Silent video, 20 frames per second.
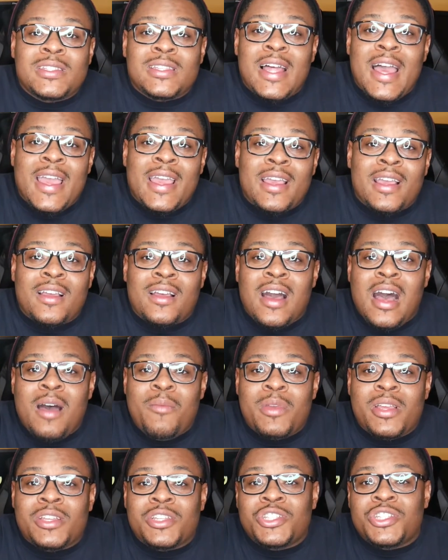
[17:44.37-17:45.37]
like,
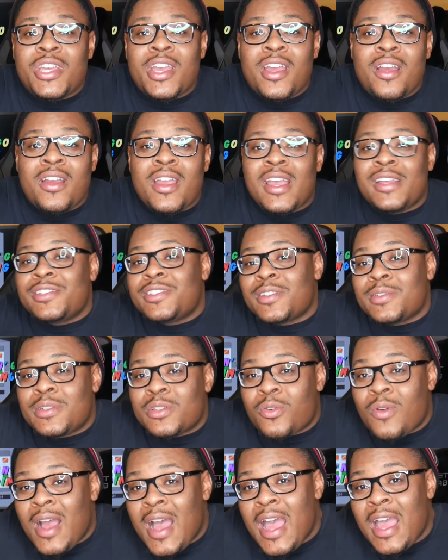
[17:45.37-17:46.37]
comment, share, and
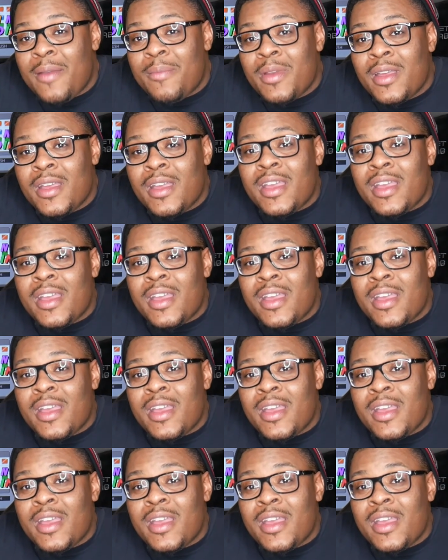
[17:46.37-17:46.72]
subscribe.